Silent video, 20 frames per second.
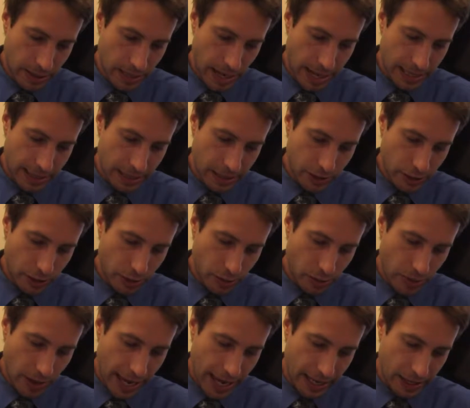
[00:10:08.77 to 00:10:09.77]
I need
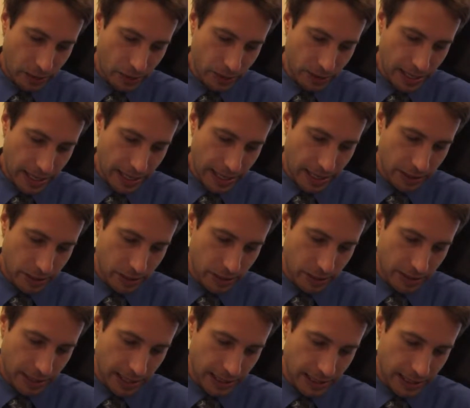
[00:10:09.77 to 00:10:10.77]
two angles that
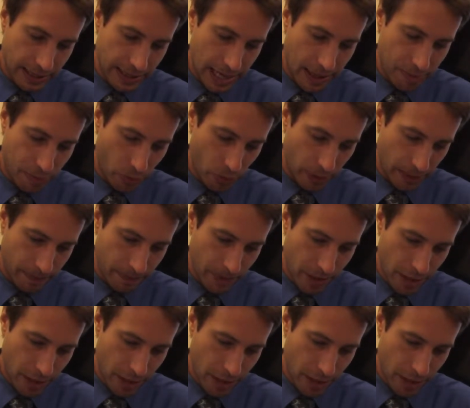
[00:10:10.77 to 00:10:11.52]
intersect at that point.